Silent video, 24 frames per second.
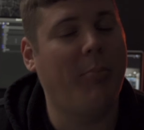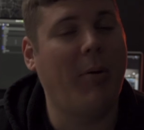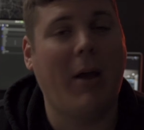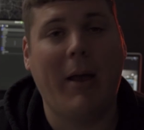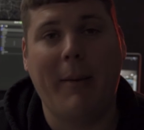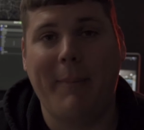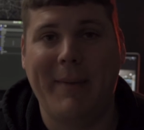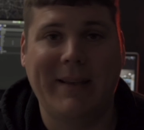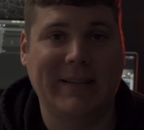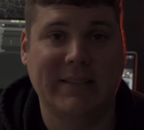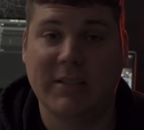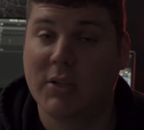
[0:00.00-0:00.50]

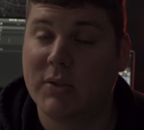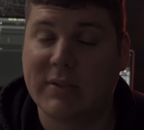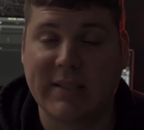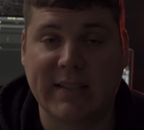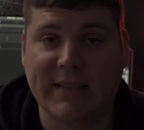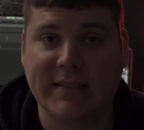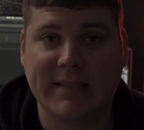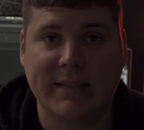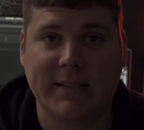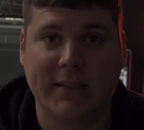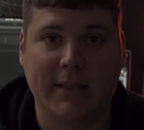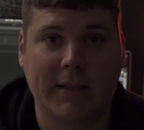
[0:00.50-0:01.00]
probably makes no
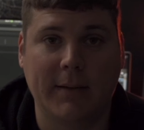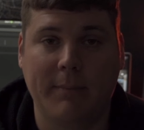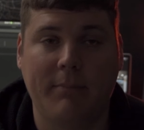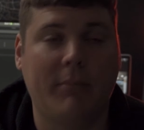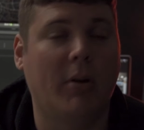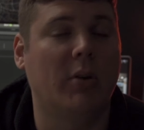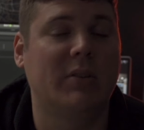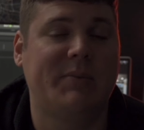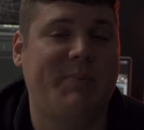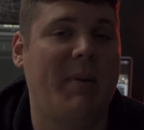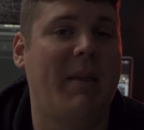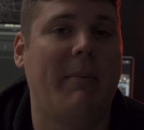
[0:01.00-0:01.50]
sense to
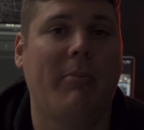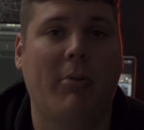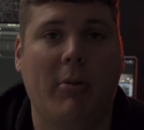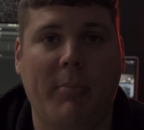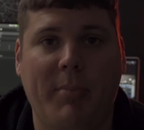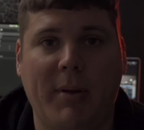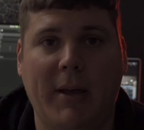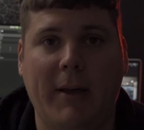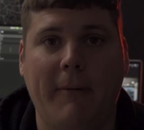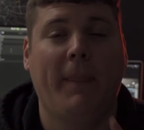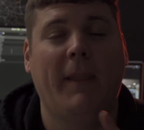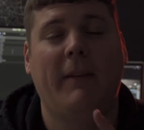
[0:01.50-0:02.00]
most people,
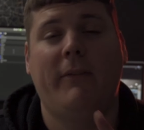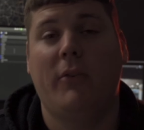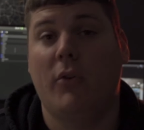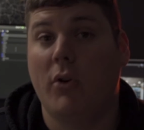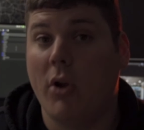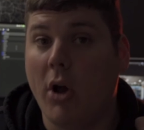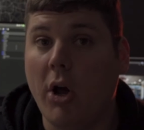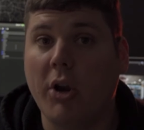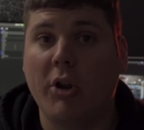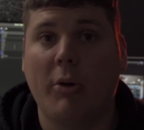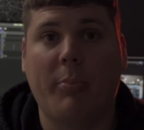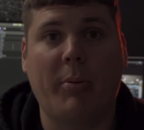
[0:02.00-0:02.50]
but if you're
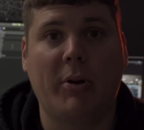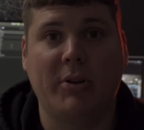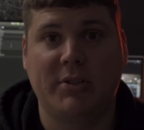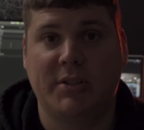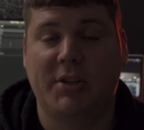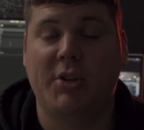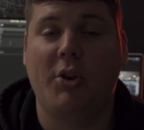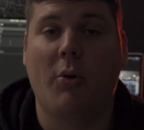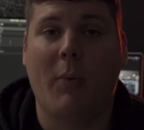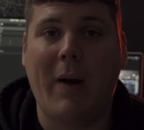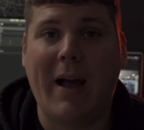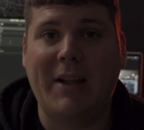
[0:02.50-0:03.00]
an audio person
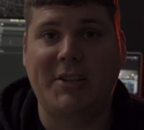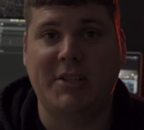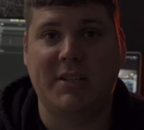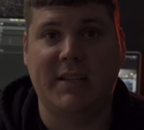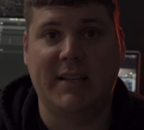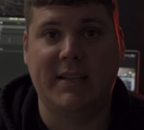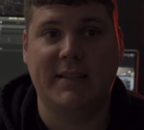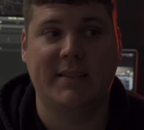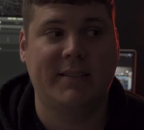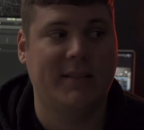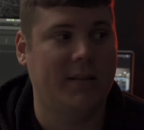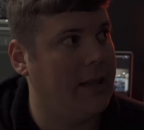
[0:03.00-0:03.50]
and you're watching
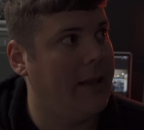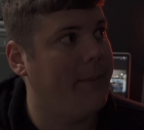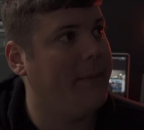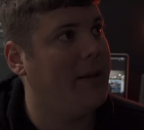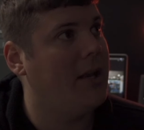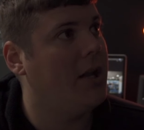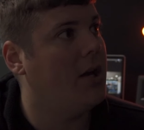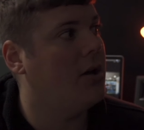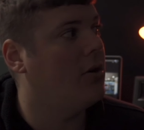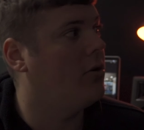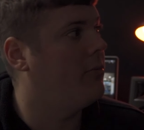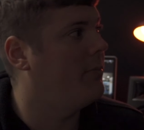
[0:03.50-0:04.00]
this, let me
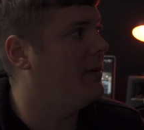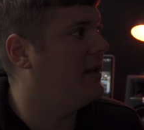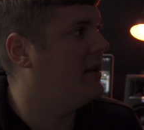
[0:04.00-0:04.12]
know,